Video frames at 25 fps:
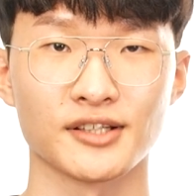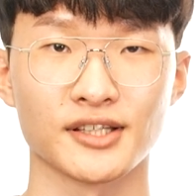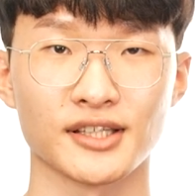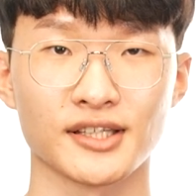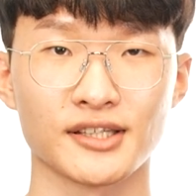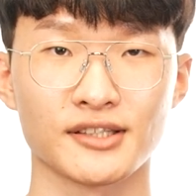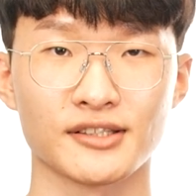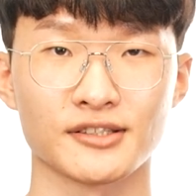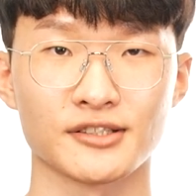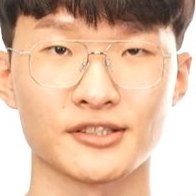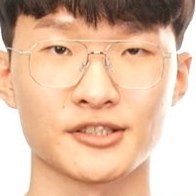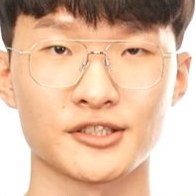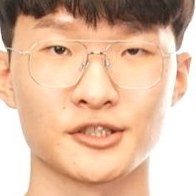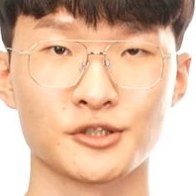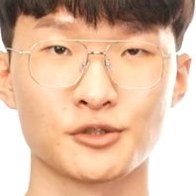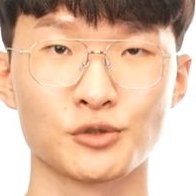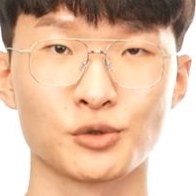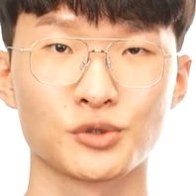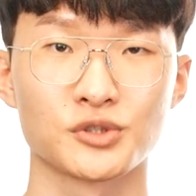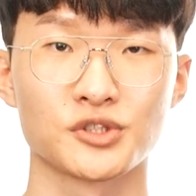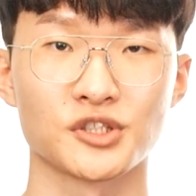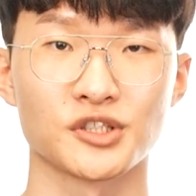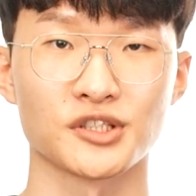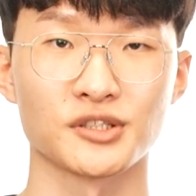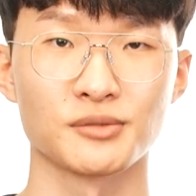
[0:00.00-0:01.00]
We
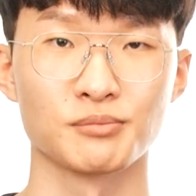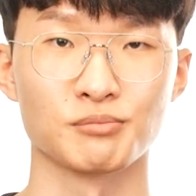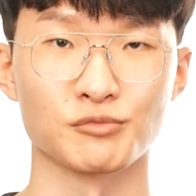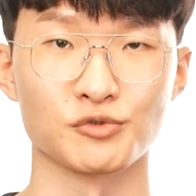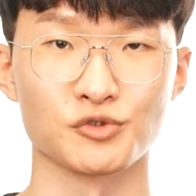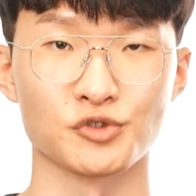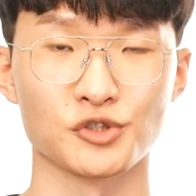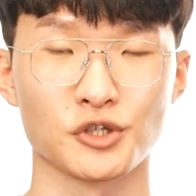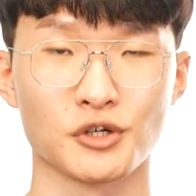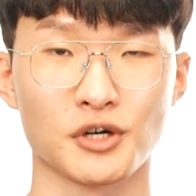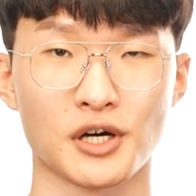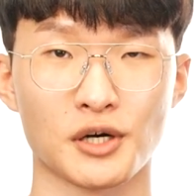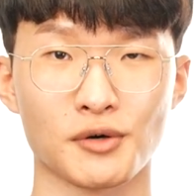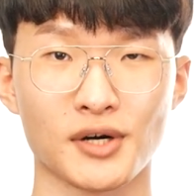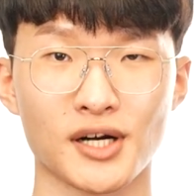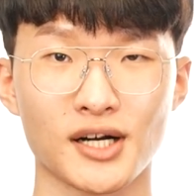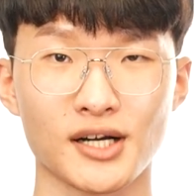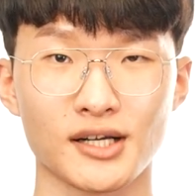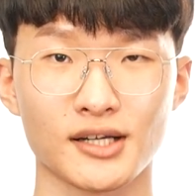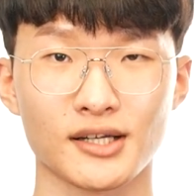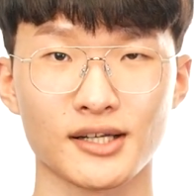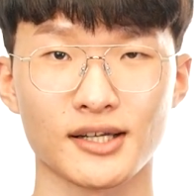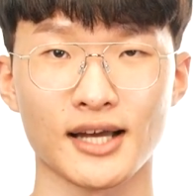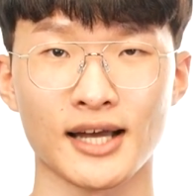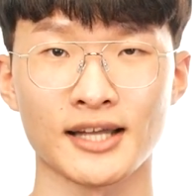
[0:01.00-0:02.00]
provided a way for a
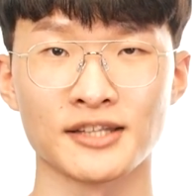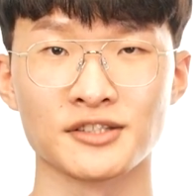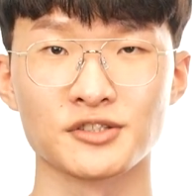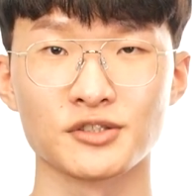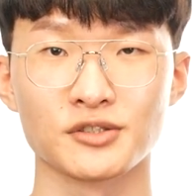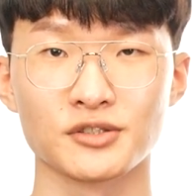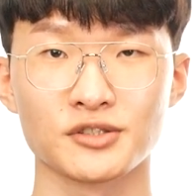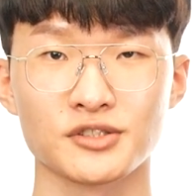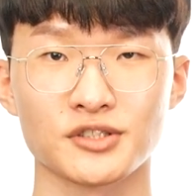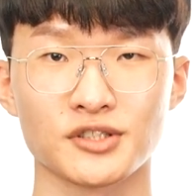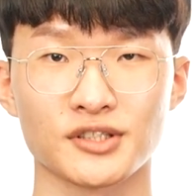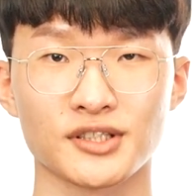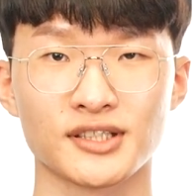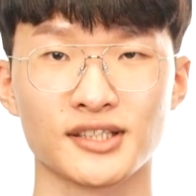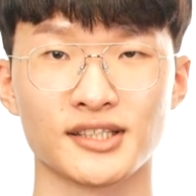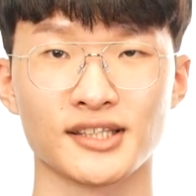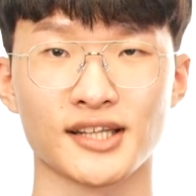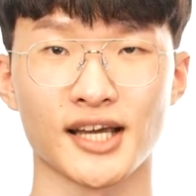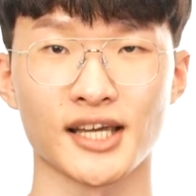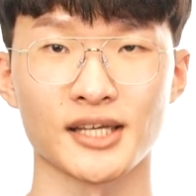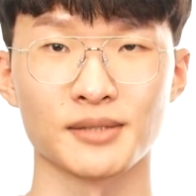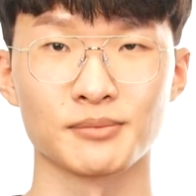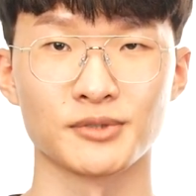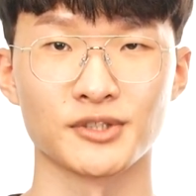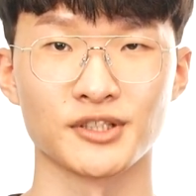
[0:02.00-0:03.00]
continuous
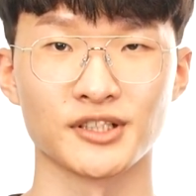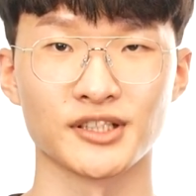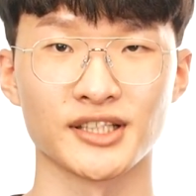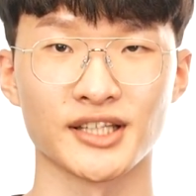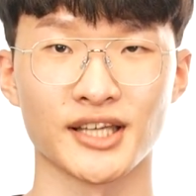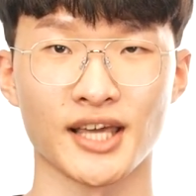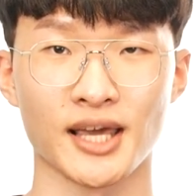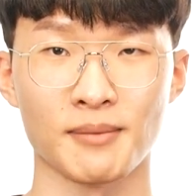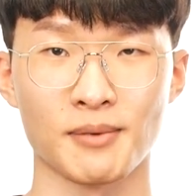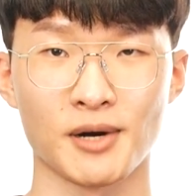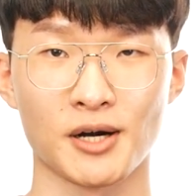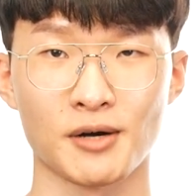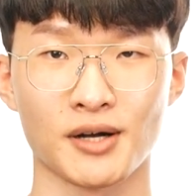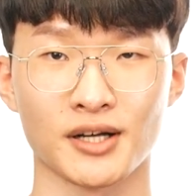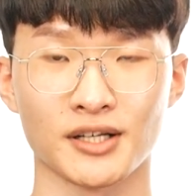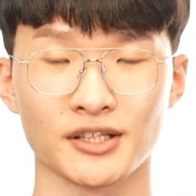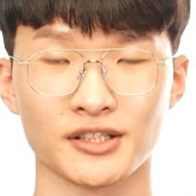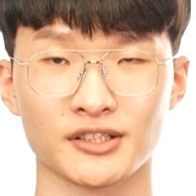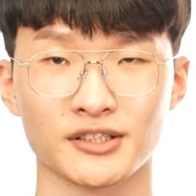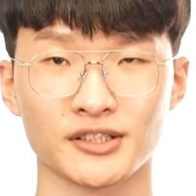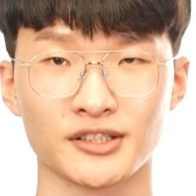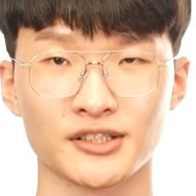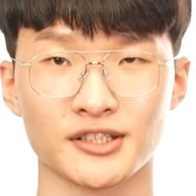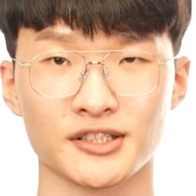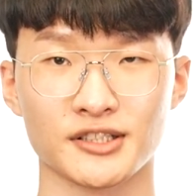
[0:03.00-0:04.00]
documentation and a
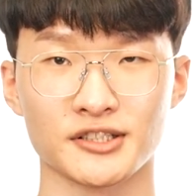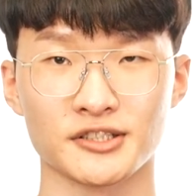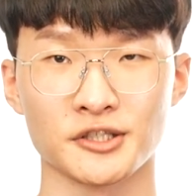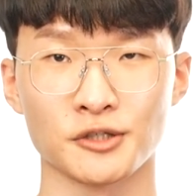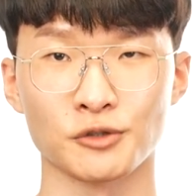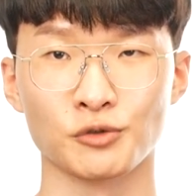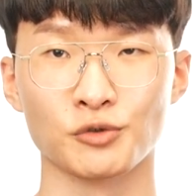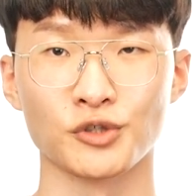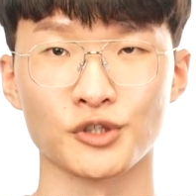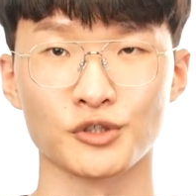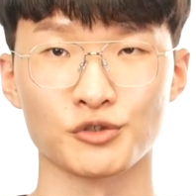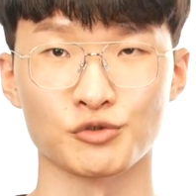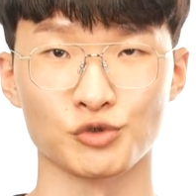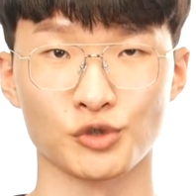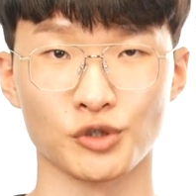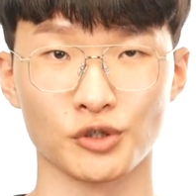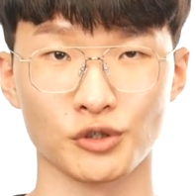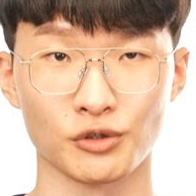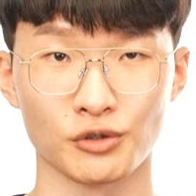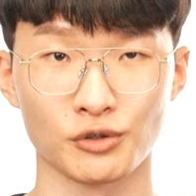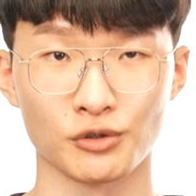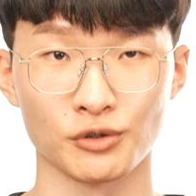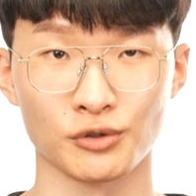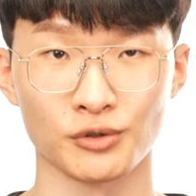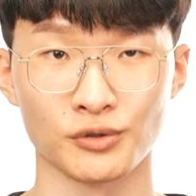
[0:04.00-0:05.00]
stable library
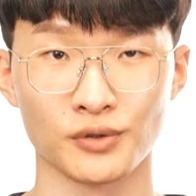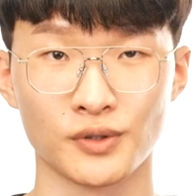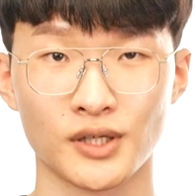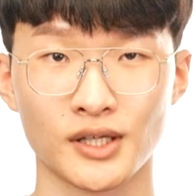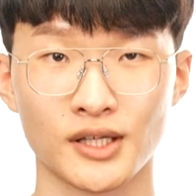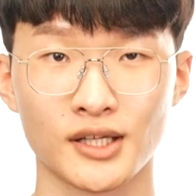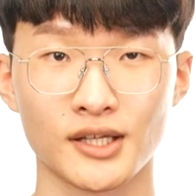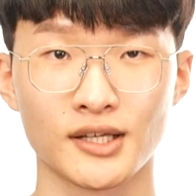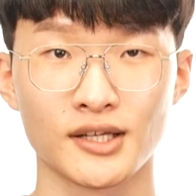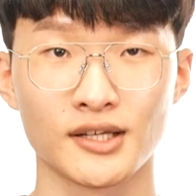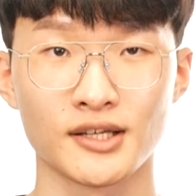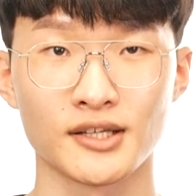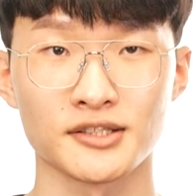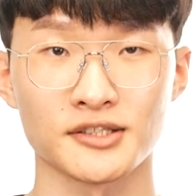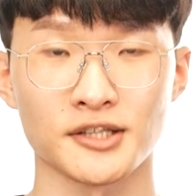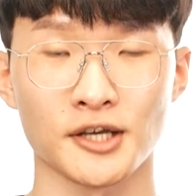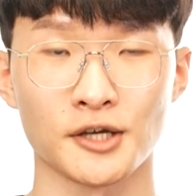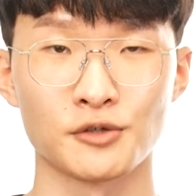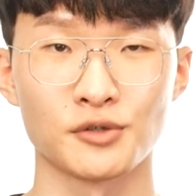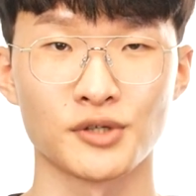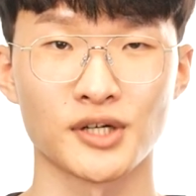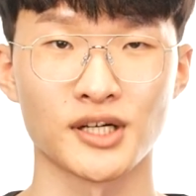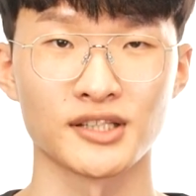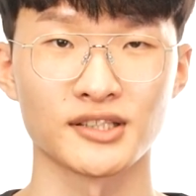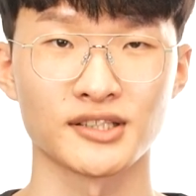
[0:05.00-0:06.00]
development environment
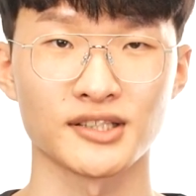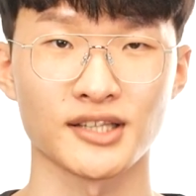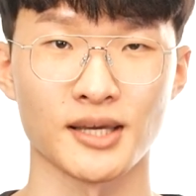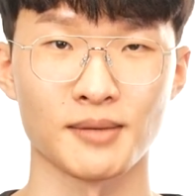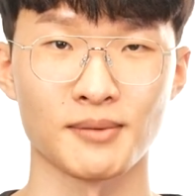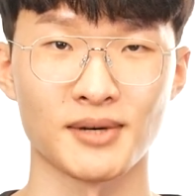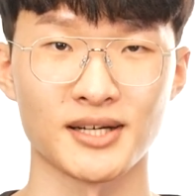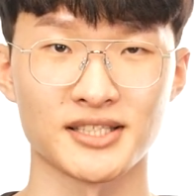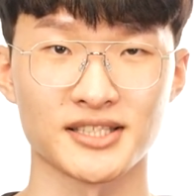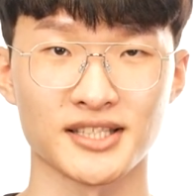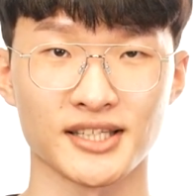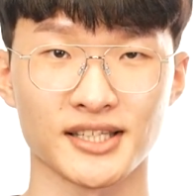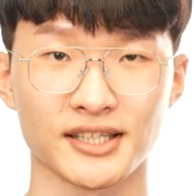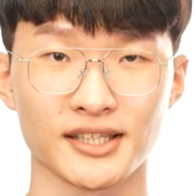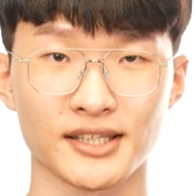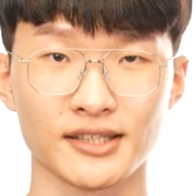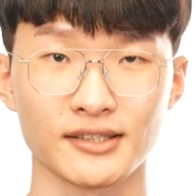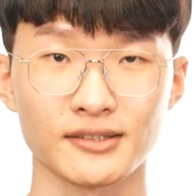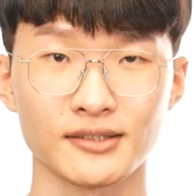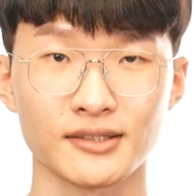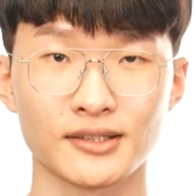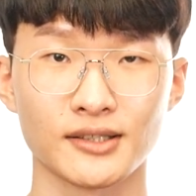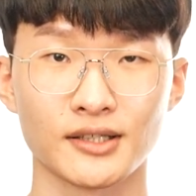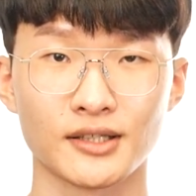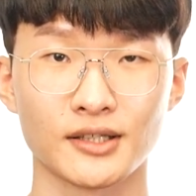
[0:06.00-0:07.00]
for the
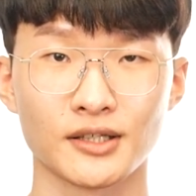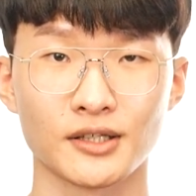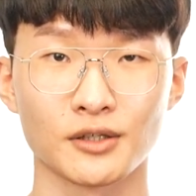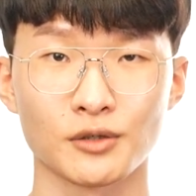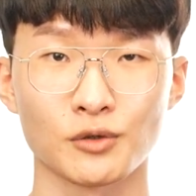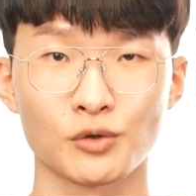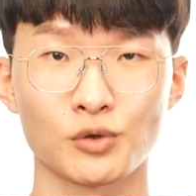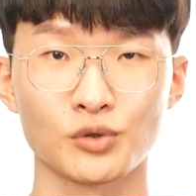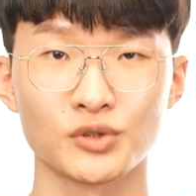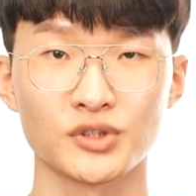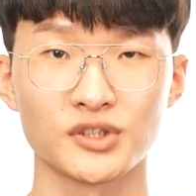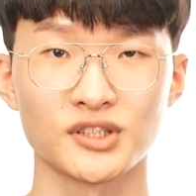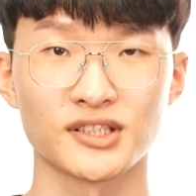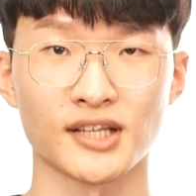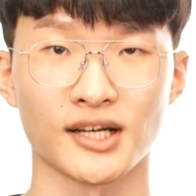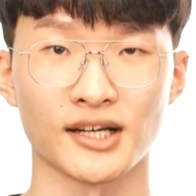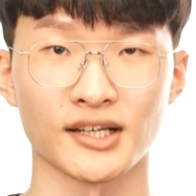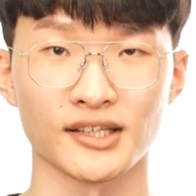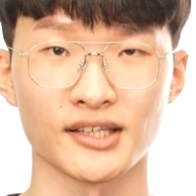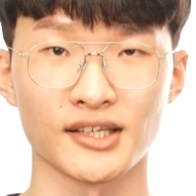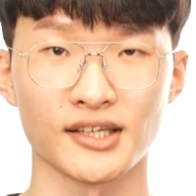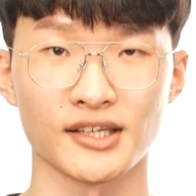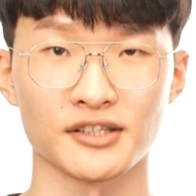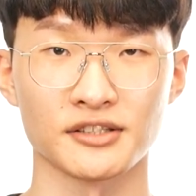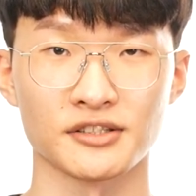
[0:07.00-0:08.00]
maintainers and easy
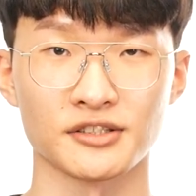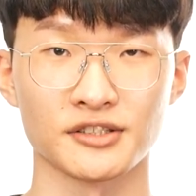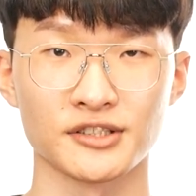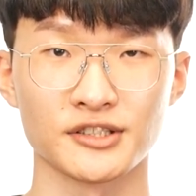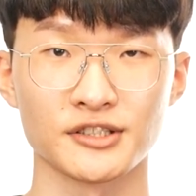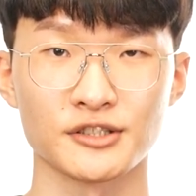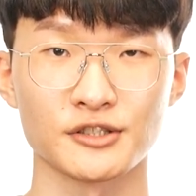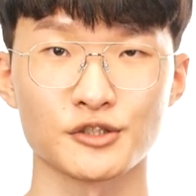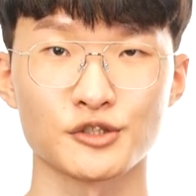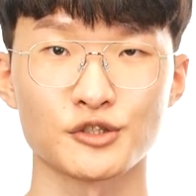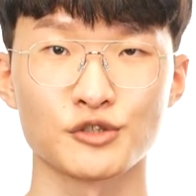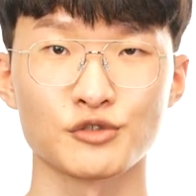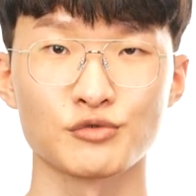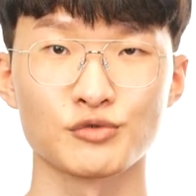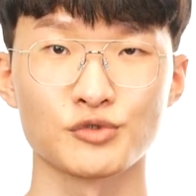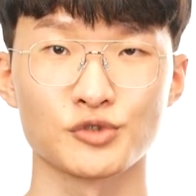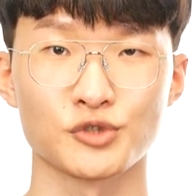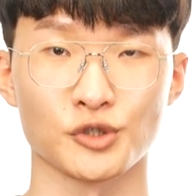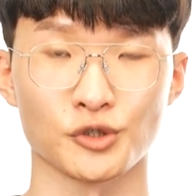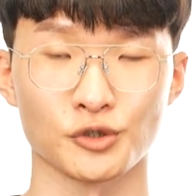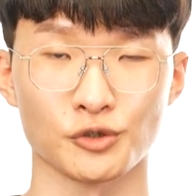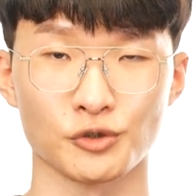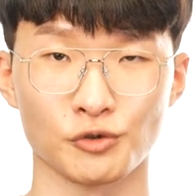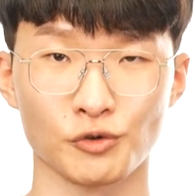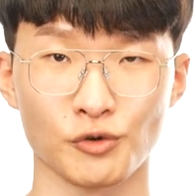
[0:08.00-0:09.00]
application and
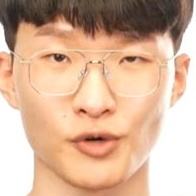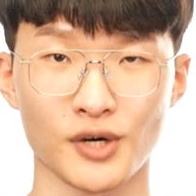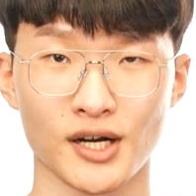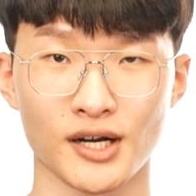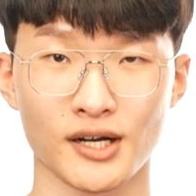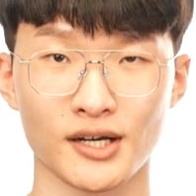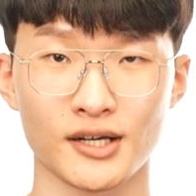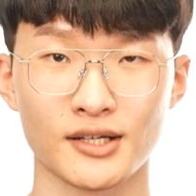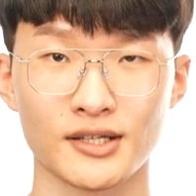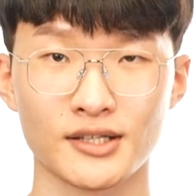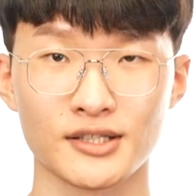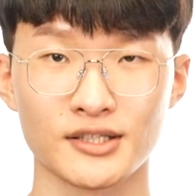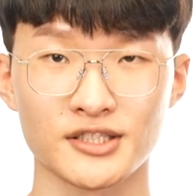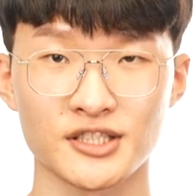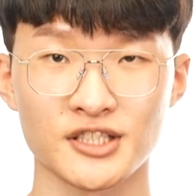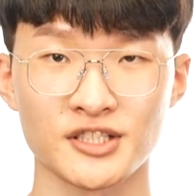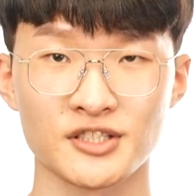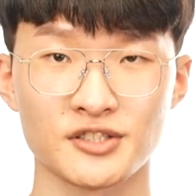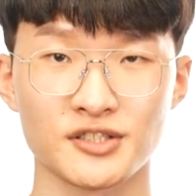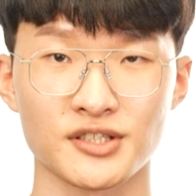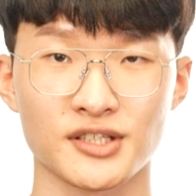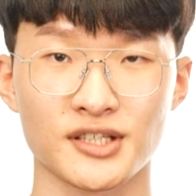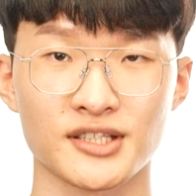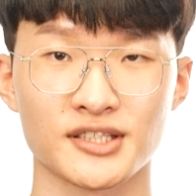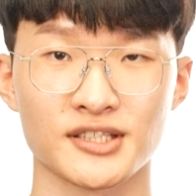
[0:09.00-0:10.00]
friendly example
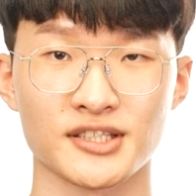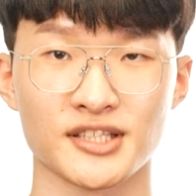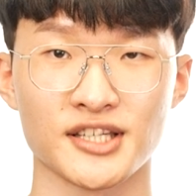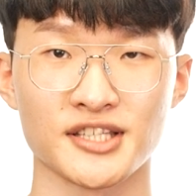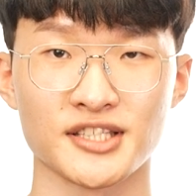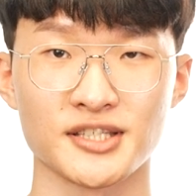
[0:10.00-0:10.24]
pages